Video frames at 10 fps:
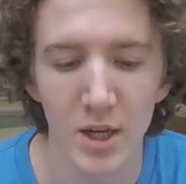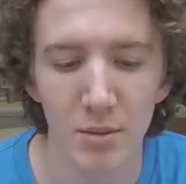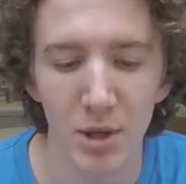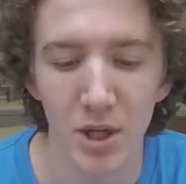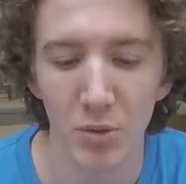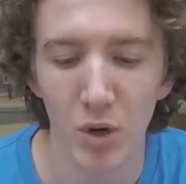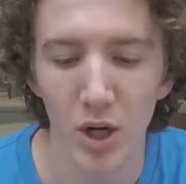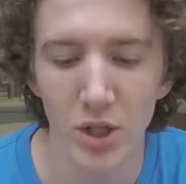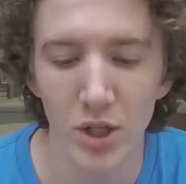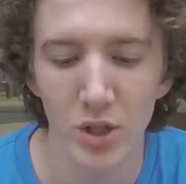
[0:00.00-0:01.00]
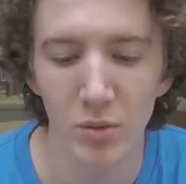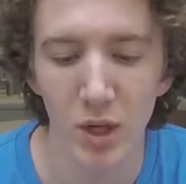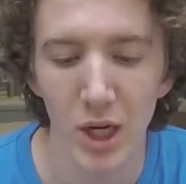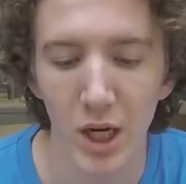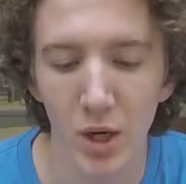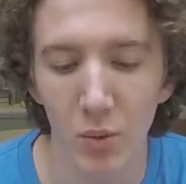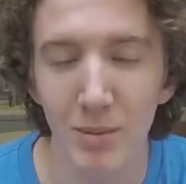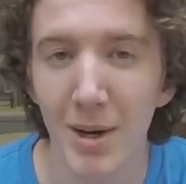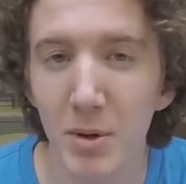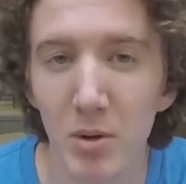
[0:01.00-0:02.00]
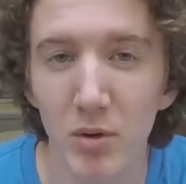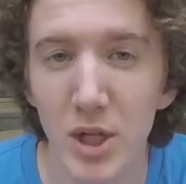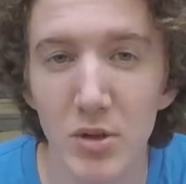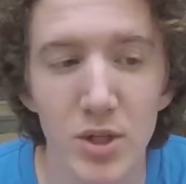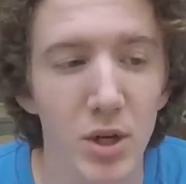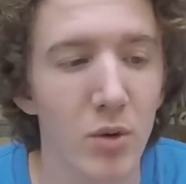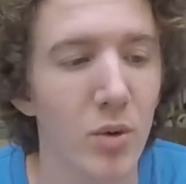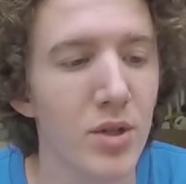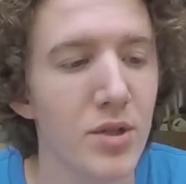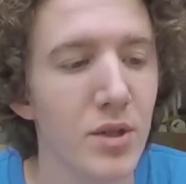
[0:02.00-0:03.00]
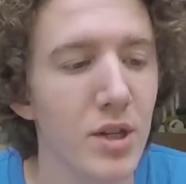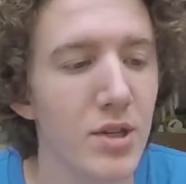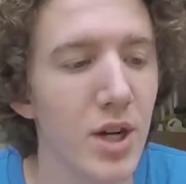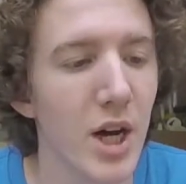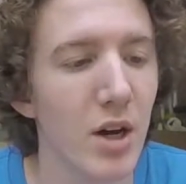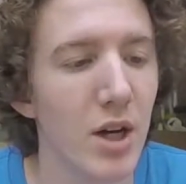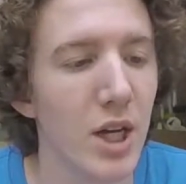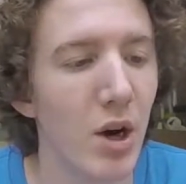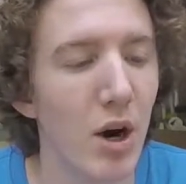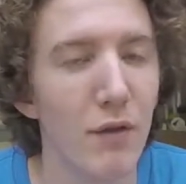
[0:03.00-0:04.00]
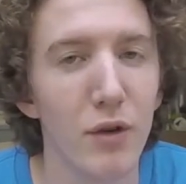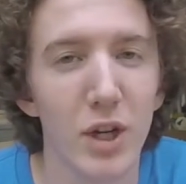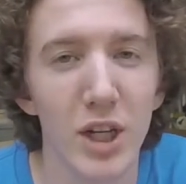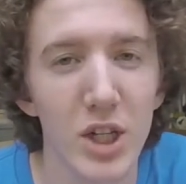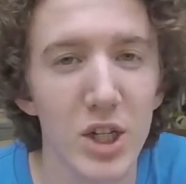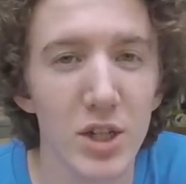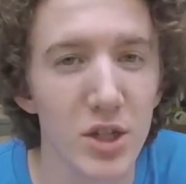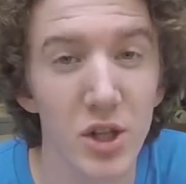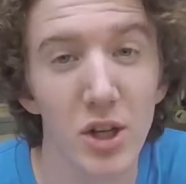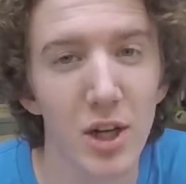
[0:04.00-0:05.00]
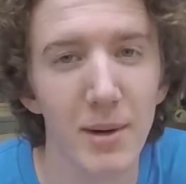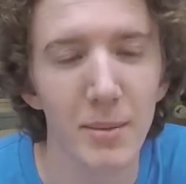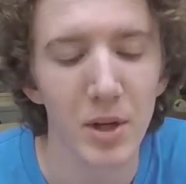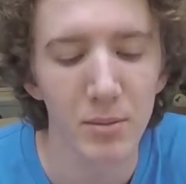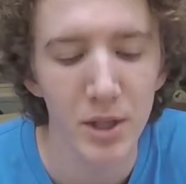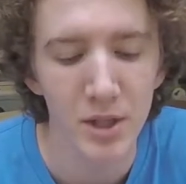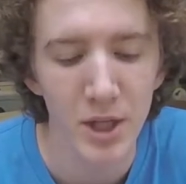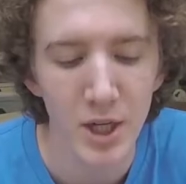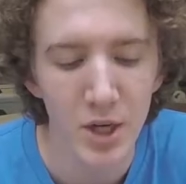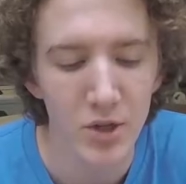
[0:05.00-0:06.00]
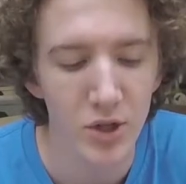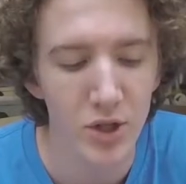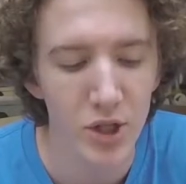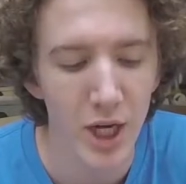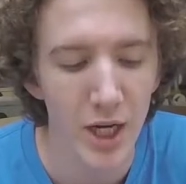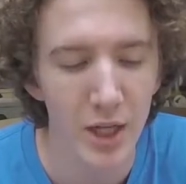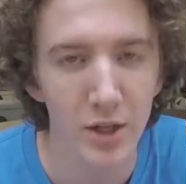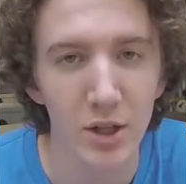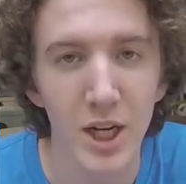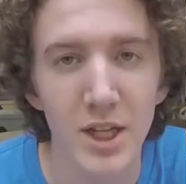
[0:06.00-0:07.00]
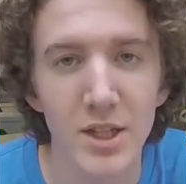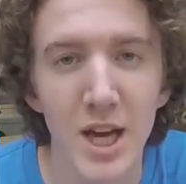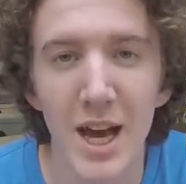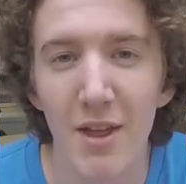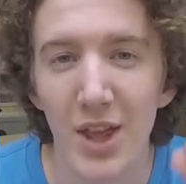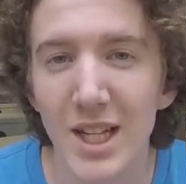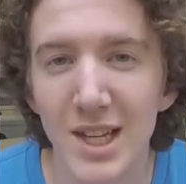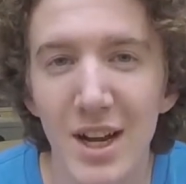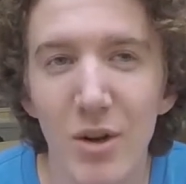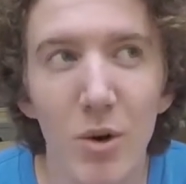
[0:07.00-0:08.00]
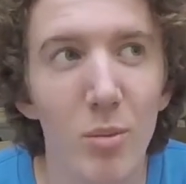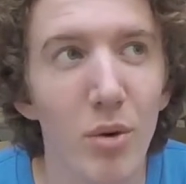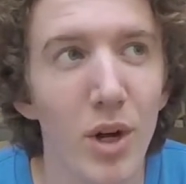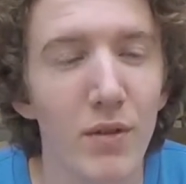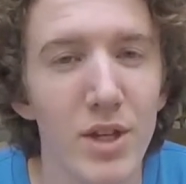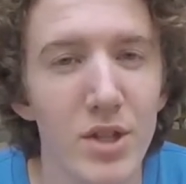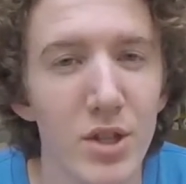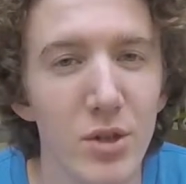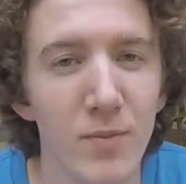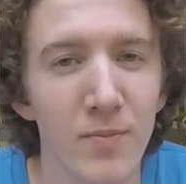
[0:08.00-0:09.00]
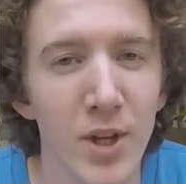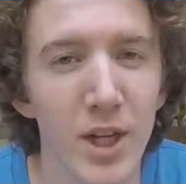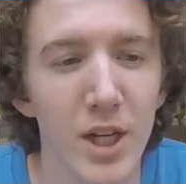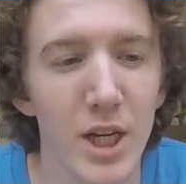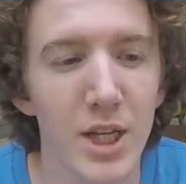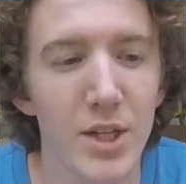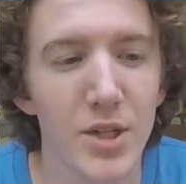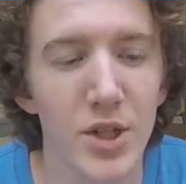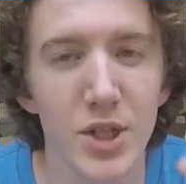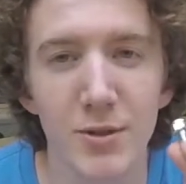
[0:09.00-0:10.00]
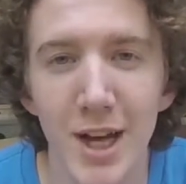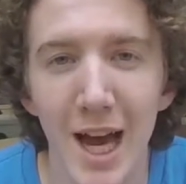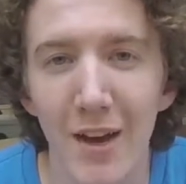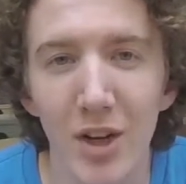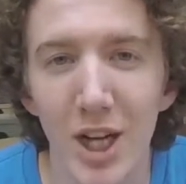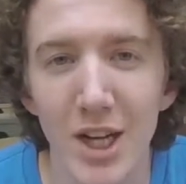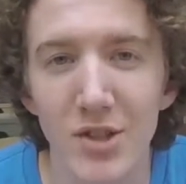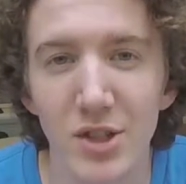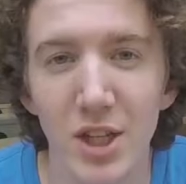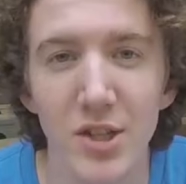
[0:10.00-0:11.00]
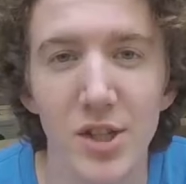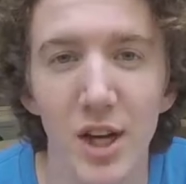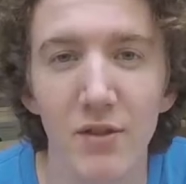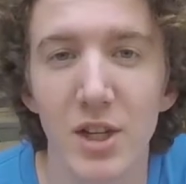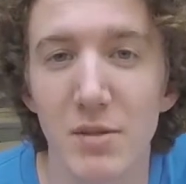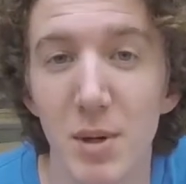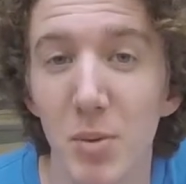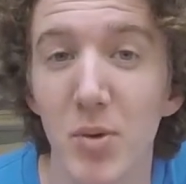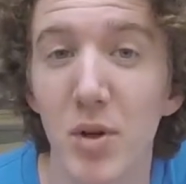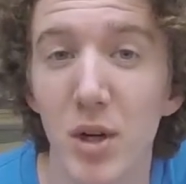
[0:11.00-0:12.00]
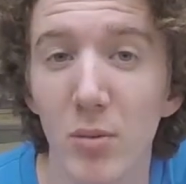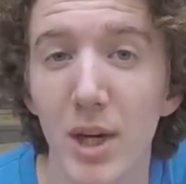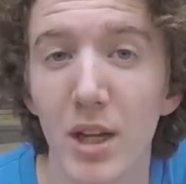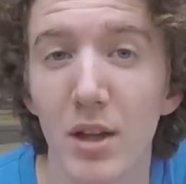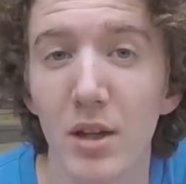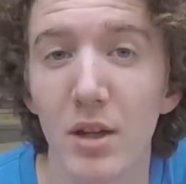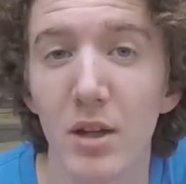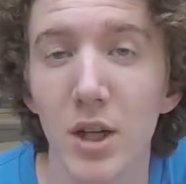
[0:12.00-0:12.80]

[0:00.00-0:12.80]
But the washer, we might be able to reuse the old ones because they're not in awful condition. Just clean them up a little bit so that they're shiny and look nice. That's kind of the whole point of this too, is just having nice looking stuff because it'll make the